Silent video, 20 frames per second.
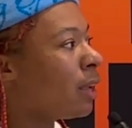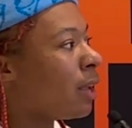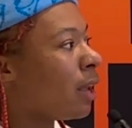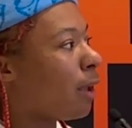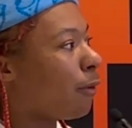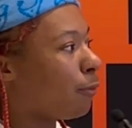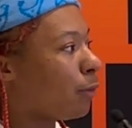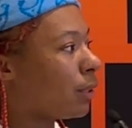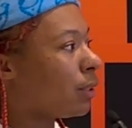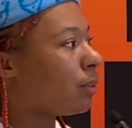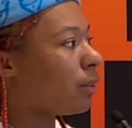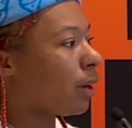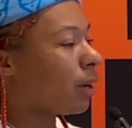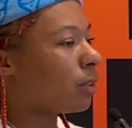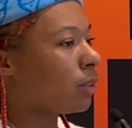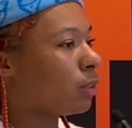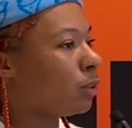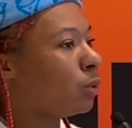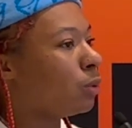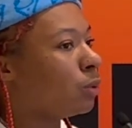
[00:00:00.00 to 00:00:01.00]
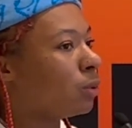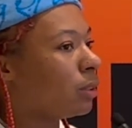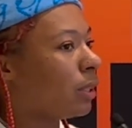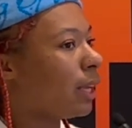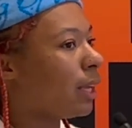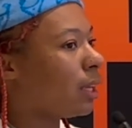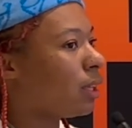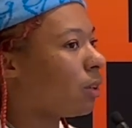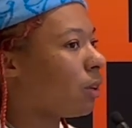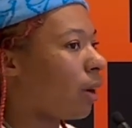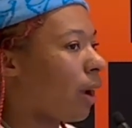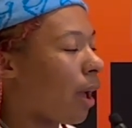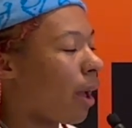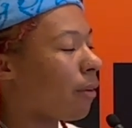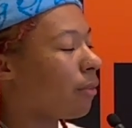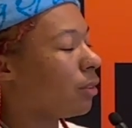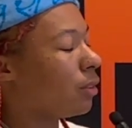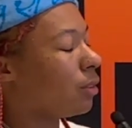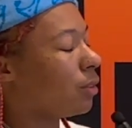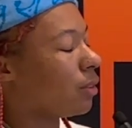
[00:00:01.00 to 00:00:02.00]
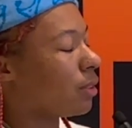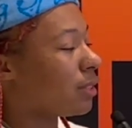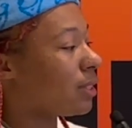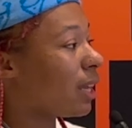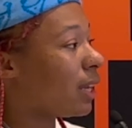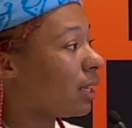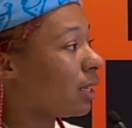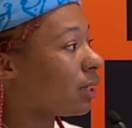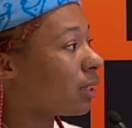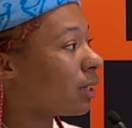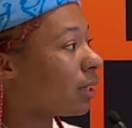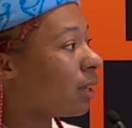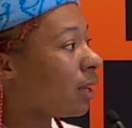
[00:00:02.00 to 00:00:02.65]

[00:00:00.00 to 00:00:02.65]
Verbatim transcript: and figure out a new lane or avenue to take.